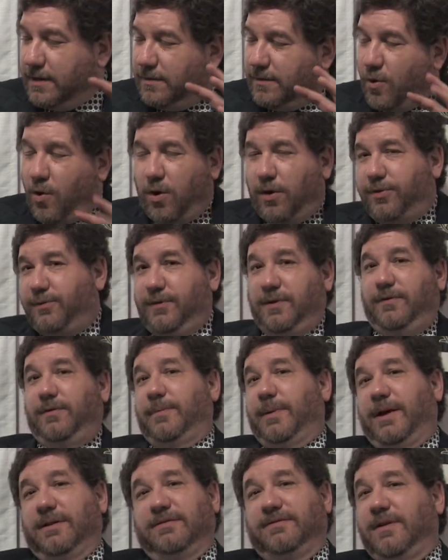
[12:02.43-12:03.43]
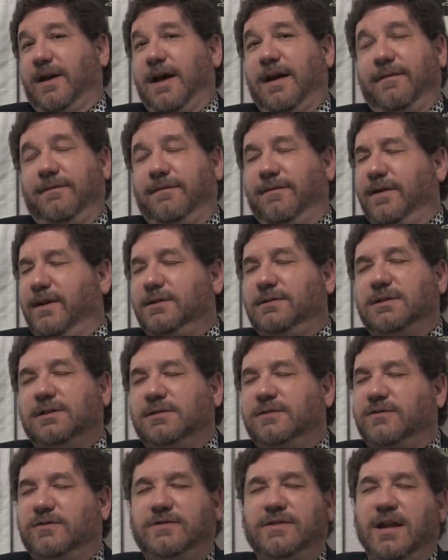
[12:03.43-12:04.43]
all three of them have a
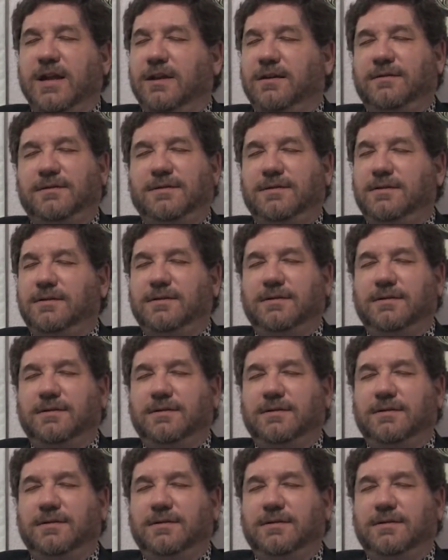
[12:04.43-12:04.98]
distinct